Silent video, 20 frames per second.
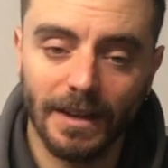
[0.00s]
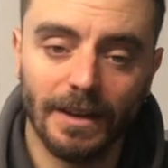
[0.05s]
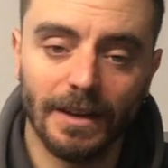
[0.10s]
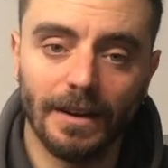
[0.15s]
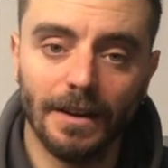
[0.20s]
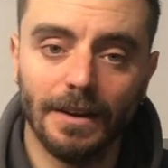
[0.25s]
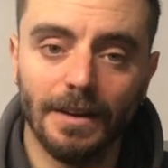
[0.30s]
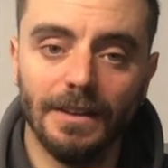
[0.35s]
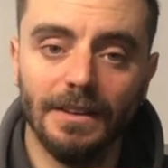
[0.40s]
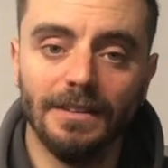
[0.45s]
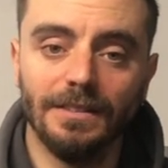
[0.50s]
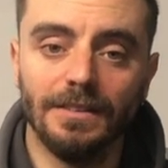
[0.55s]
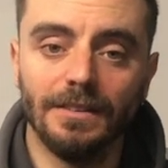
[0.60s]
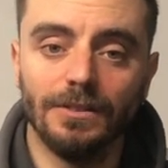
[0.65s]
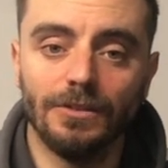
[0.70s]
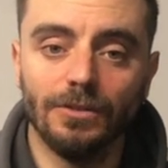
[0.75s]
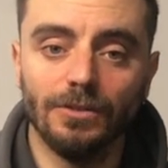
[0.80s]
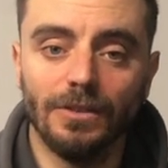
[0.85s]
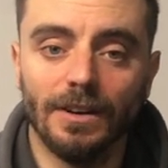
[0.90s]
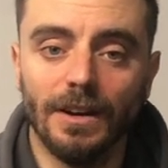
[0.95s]
car easier
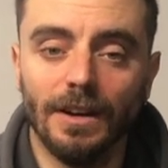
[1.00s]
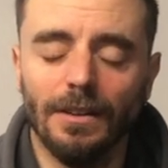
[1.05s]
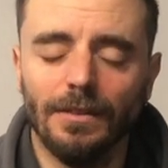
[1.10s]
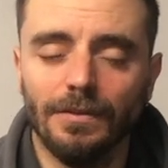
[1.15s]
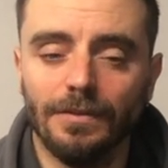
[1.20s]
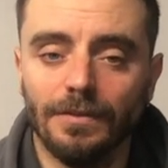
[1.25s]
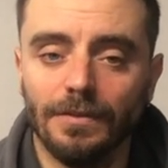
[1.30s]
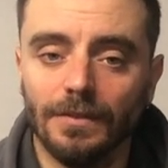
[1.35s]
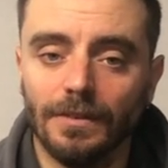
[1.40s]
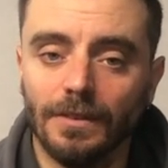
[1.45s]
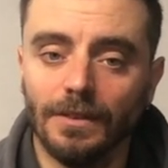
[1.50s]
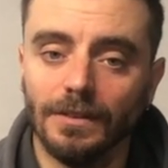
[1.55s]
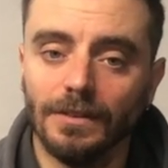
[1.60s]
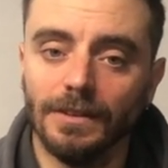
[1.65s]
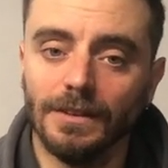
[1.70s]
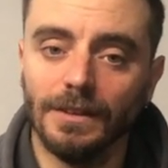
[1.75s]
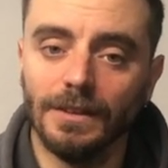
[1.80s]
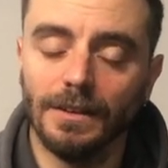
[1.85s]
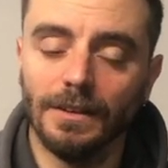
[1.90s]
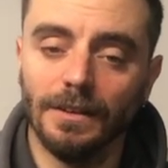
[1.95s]
to drive on
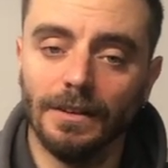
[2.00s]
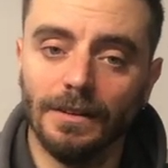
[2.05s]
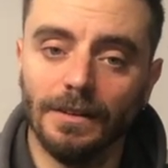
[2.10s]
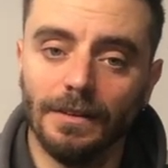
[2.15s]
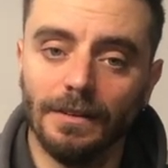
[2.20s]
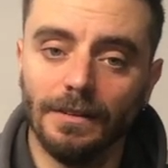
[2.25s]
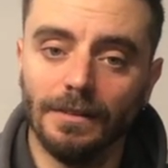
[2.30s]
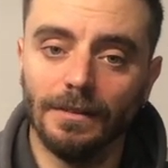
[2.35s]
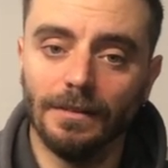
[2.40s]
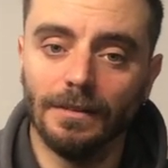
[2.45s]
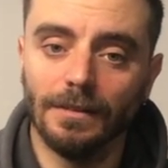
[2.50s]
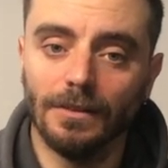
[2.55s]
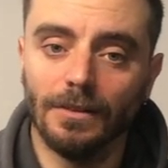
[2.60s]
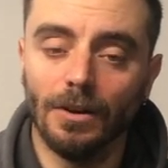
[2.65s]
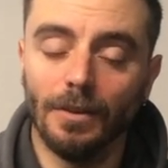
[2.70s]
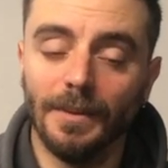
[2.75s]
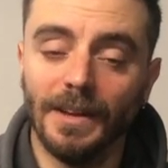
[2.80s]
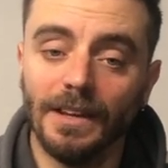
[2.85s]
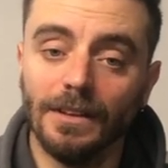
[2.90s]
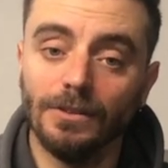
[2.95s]
the
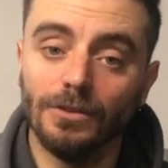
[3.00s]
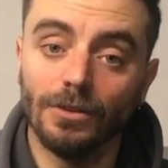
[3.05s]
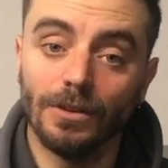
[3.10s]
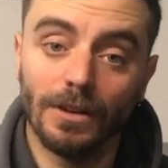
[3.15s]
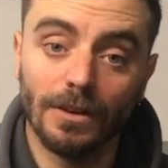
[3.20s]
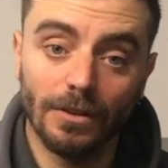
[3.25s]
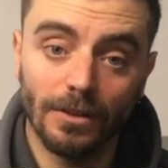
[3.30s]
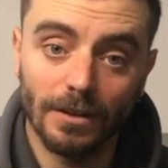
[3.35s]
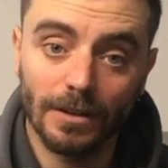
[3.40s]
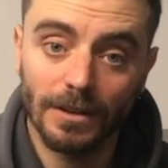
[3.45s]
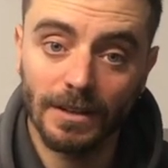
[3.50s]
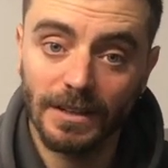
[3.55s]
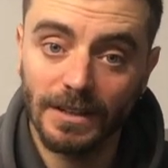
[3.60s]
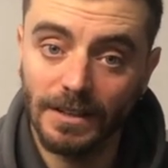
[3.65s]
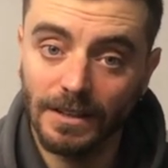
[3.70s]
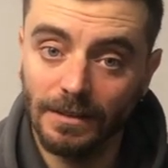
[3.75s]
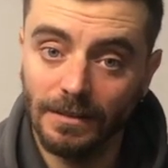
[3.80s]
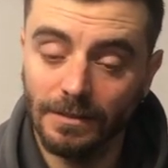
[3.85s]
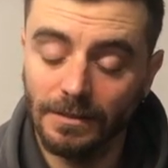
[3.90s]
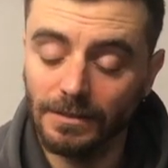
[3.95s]
coming into the
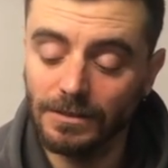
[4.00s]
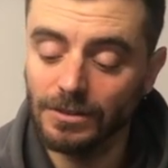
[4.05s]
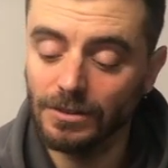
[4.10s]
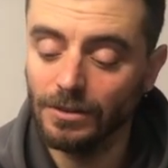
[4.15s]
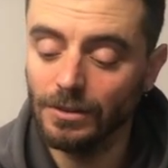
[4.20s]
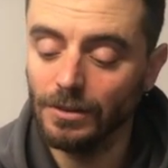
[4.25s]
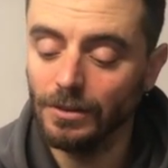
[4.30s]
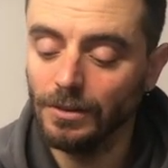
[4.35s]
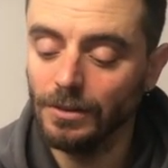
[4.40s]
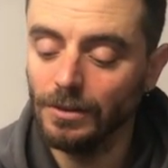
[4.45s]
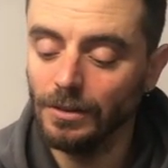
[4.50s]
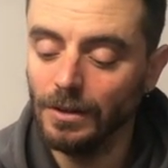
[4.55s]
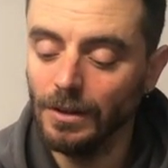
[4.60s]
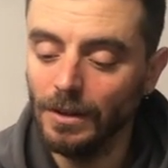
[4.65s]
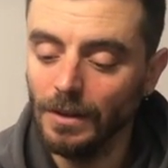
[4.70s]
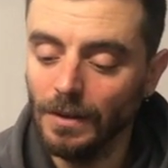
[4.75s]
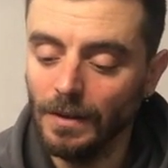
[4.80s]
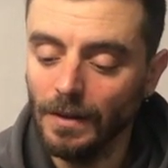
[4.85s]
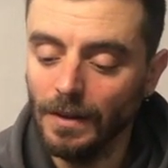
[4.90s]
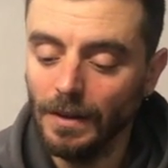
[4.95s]
corner. So
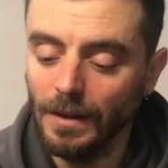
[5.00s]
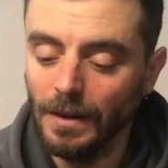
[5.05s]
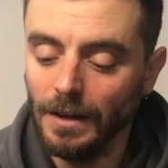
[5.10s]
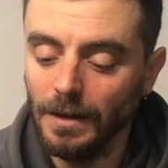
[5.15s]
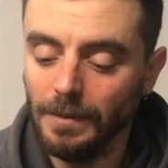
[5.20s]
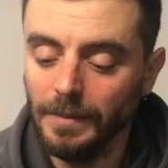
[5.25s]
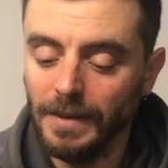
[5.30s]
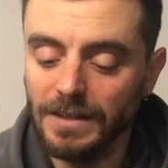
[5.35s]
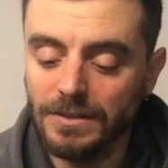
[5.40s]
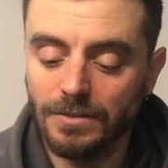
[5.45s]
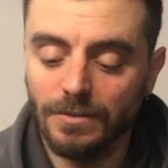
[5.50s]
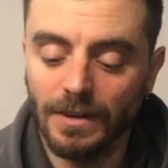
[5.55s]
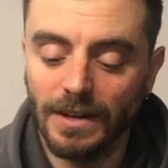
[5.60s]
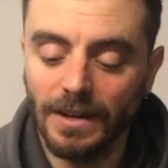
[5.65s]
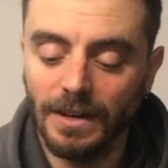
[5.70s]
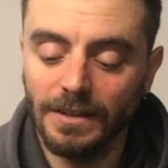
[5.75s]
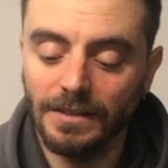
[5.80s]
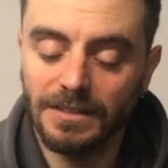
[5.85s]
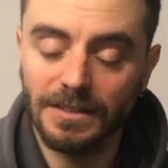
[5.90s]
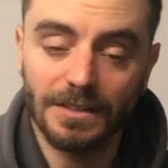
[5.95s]
it means when
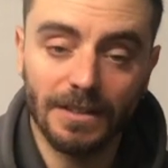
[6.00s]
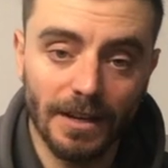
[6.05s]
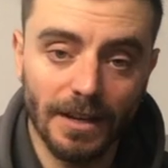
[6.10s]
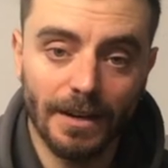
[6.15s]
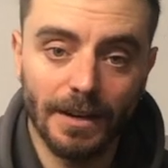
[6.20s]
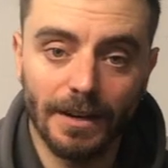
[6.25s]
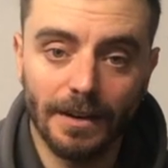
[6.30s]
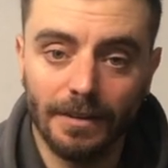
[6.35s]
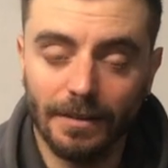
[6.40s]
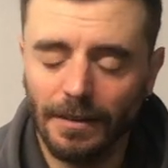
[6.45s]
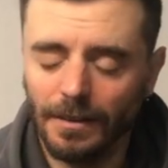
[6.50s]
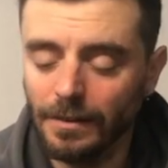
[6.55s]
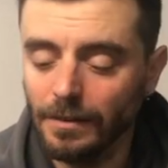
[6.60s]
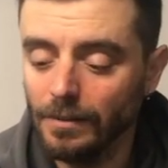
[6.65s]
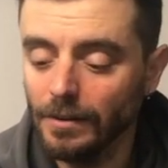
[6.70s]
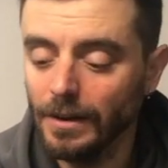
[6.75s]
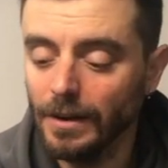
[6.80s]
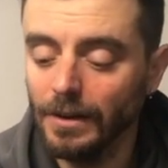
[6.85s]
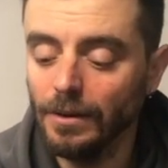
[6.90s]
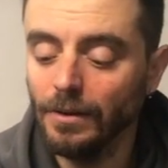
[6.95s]
I
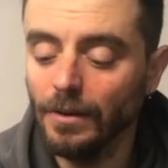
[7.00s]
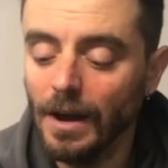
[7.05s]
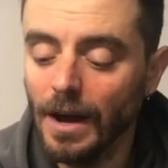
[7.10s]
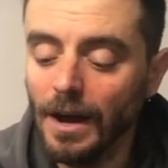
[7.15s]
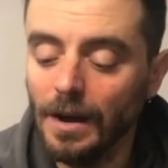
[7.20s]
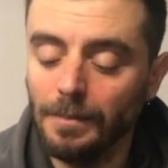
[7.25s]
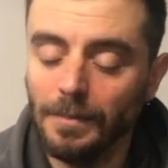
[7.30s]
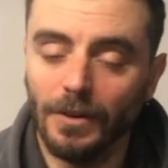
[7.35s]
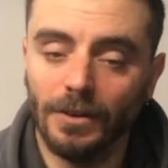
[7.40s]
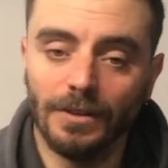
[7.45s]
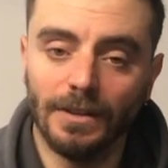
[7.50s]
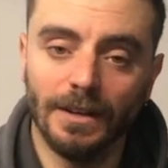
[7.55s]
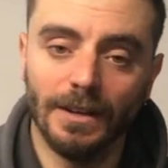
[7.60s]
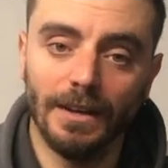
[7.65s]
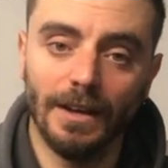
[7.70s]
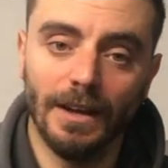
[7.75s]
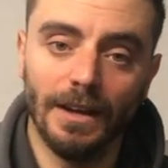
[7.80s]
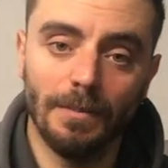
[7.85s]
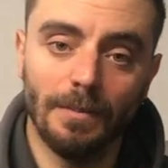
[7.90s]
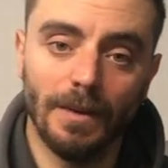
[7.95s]
go up on
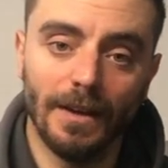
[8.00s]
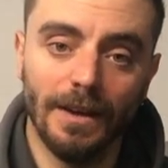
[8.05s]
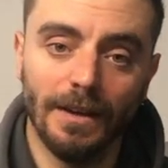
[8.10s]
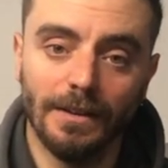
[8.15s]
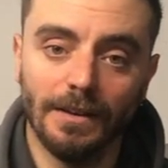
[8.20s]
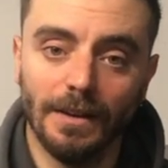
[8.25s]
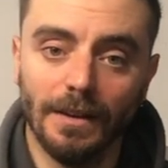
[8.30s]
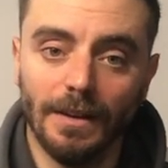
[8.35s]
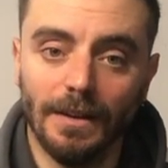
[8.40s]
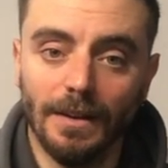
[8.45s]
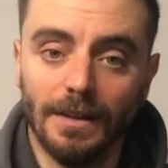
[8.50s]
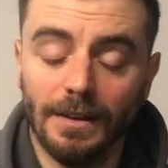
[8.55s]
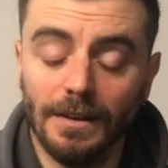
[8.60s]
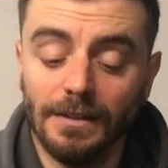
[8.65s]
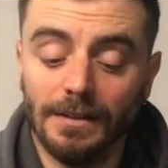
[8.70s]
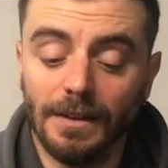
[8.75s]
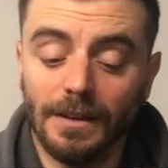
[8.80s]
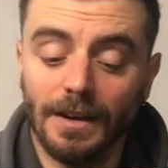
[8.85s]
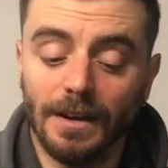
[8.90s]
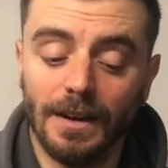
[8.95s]
the A plate,
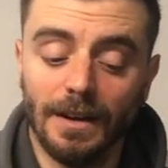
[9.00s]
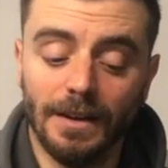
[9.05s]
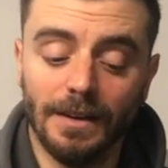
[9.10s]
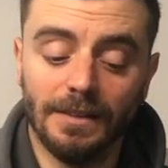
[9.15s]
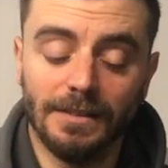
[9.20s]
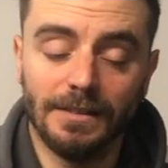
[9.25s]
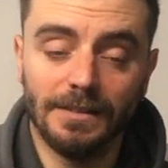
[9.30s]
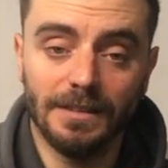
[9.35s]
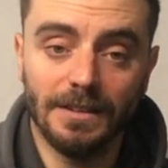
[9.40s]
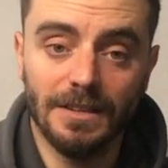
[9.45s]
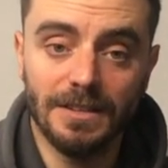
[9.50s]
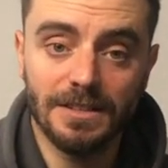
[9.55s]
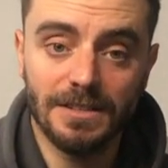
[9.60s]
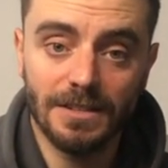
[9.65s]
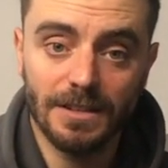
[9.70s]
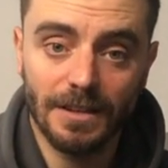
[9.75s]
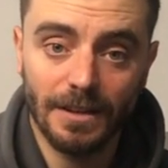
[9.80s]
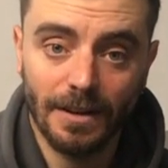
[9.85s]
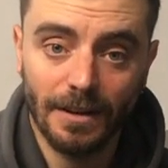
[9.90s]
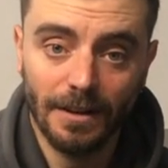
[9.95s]
the car is
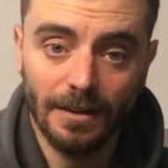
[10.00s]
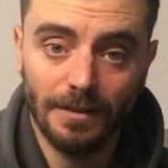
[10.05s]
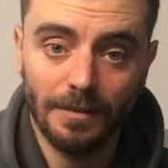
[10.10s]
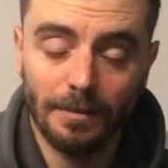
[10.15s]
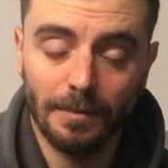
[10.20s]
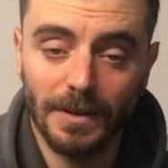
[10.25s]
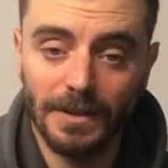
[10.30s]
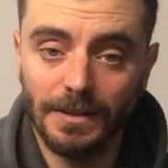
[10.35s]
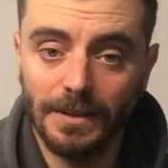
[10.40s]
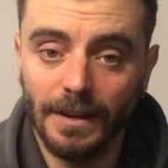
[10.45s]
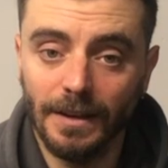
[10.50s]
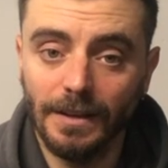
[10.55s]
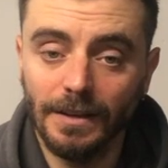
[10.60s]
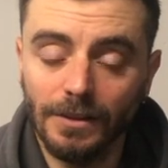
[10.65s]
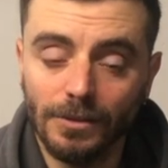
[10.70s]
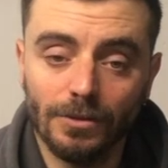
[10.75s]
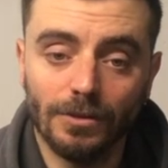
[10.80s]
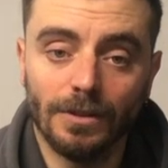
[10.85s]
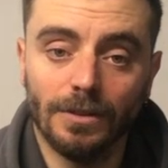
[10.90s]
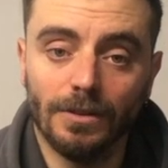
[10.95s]
easier, but then
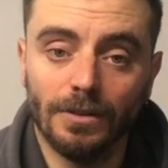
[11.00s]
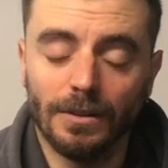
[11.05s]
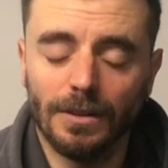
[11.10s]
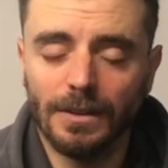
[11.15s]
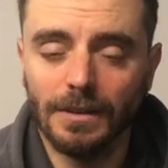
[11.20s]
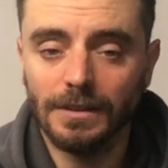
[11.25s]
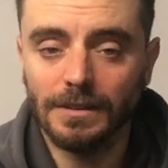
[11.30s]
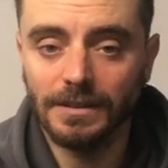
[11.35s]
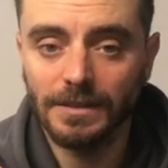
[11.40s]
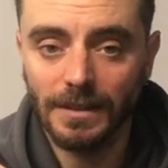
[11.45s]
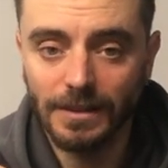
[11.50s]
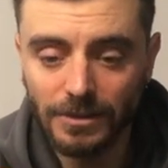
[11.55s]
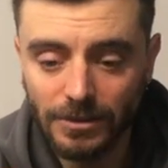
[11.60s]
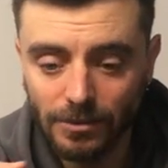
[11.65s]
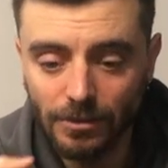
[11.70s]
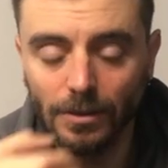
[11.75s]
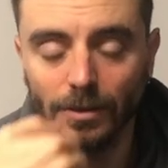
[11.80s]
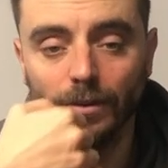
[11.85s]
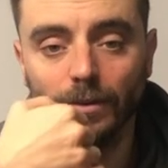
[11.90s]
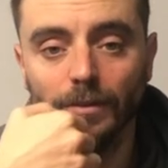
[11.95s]
into the corner starts to
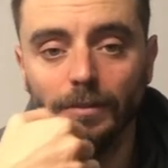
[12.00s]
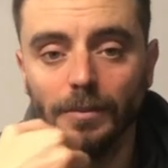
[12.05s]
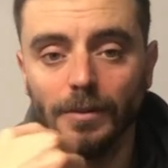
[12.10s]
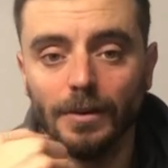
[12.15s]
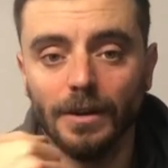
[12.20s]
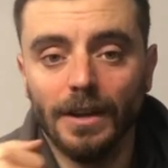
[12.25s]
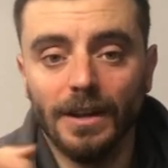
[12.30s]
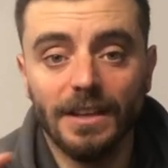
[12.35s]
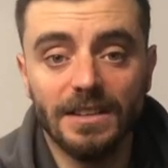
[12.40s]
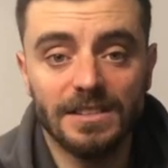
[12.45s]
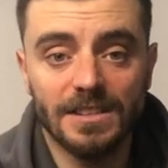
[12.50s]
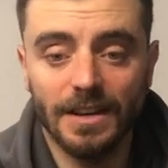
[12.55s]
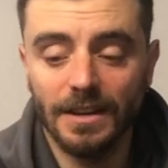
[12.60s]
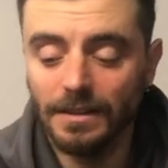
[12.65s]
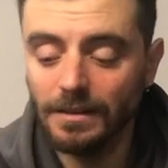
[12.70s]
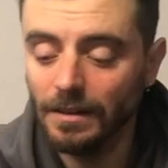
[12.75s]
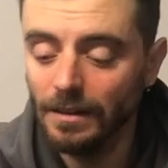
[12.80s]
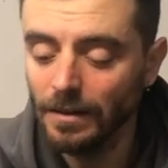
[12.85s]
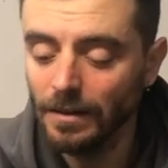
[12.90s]
go more inside.